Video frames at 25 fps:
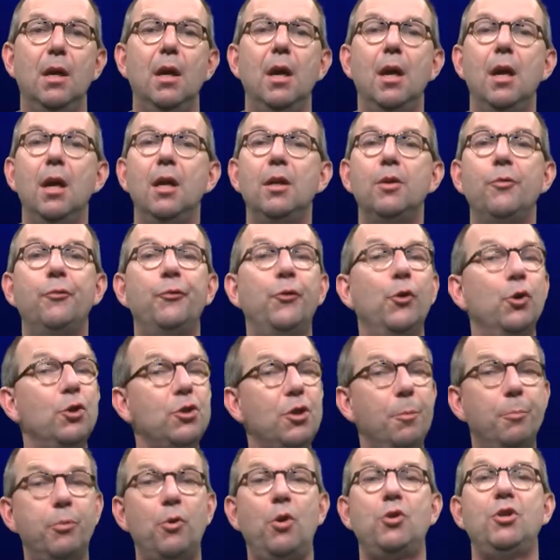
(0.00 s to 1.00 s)
In a first
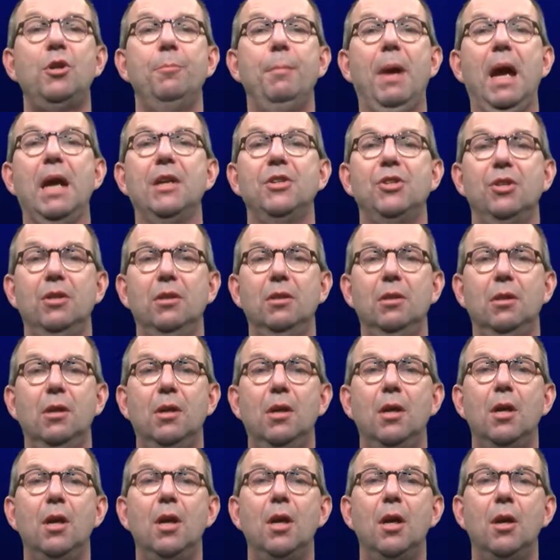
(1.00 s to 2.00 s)
approximation,
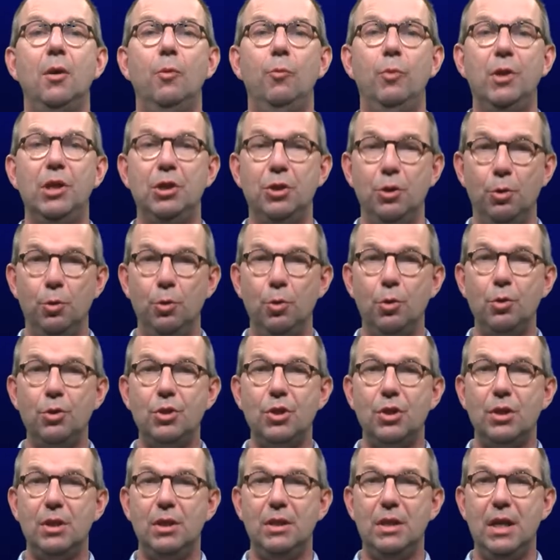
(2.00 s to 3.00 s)
we used
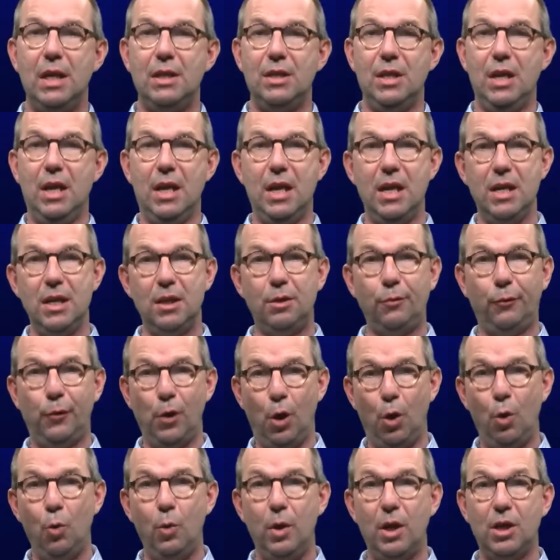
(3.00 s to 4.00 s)
that the heat
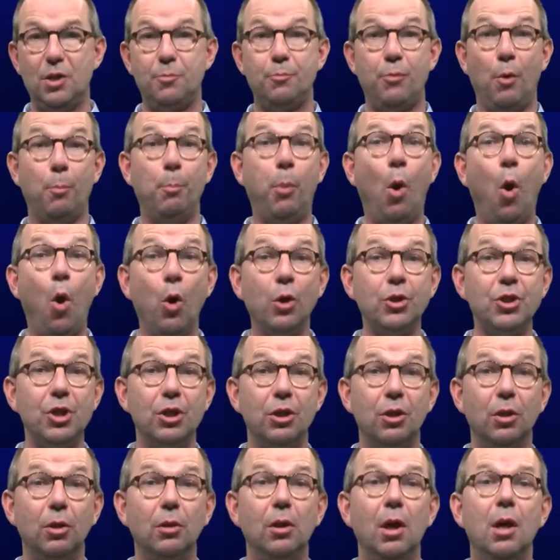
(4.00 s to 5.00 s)
flow is
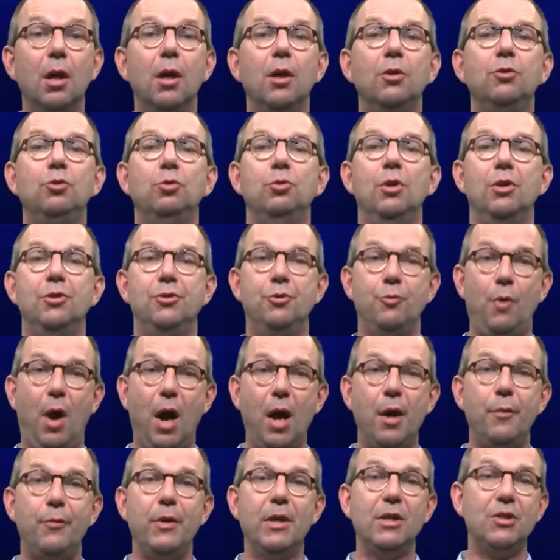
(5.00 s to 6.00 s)
proportional to the
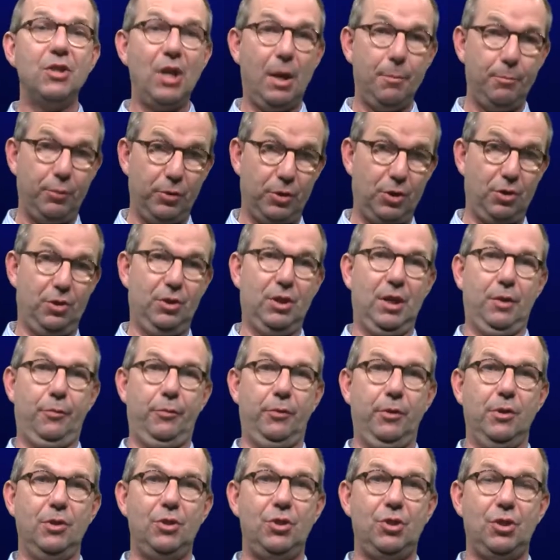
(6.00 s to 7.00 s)
driving temperature
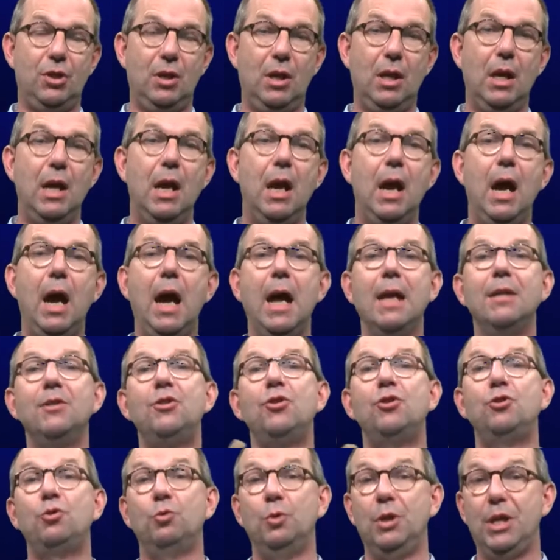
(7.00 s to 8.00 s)
difference and
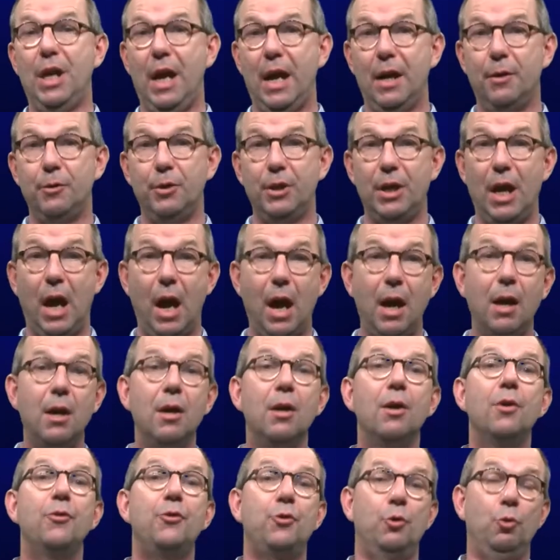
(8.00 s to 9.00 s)
to the area
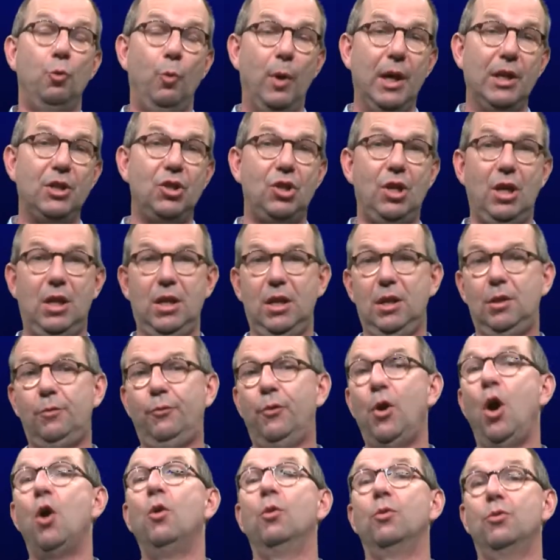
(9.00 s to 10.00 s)
through which the heat
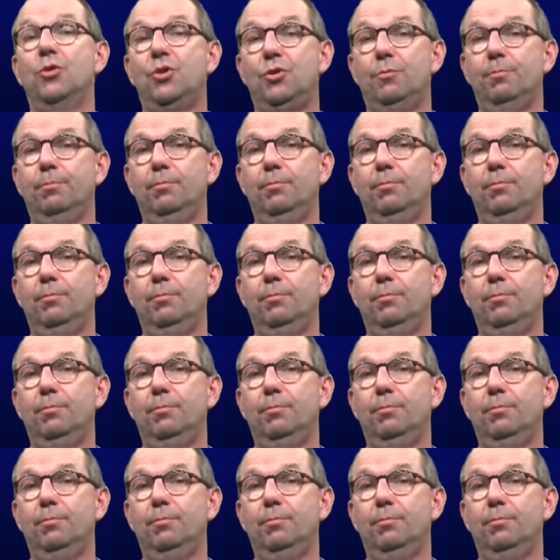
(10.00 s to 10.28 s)
flows.